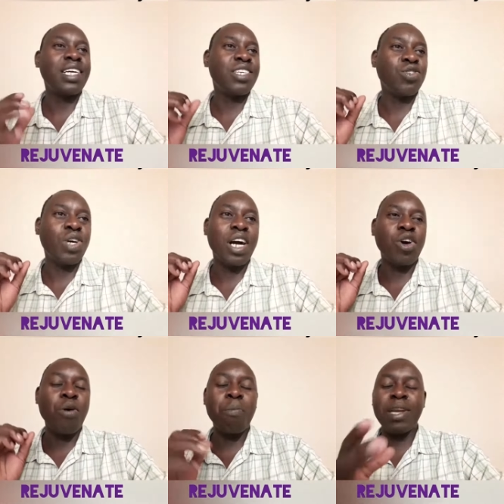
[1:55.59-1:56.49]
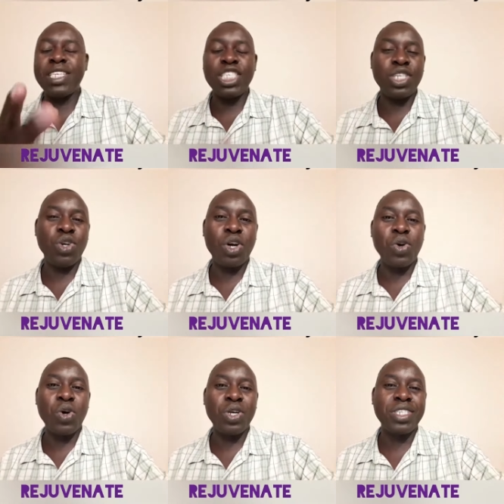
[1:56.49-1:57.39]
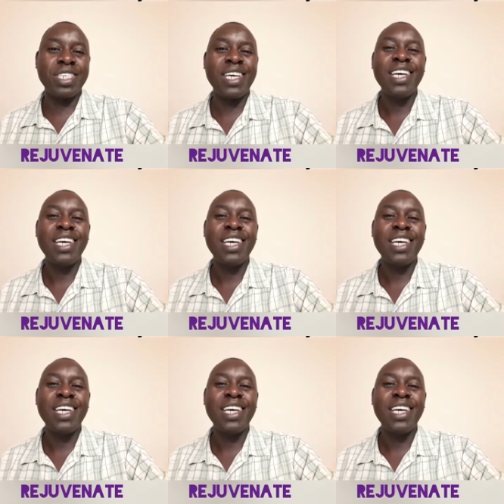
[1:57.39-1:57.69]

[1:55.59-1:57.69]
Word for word: as you're accomplishing your goals.